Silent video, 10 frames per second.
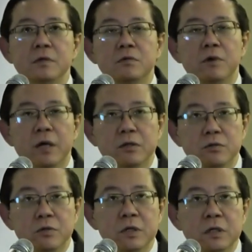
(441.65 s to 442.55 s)
to
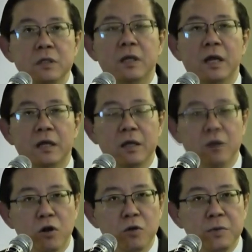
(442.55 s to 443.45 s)
ensure that the
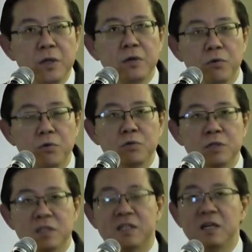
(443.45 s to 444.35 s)
economy
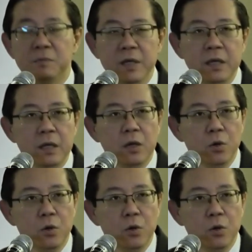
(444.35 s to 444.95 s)
grows sustainably,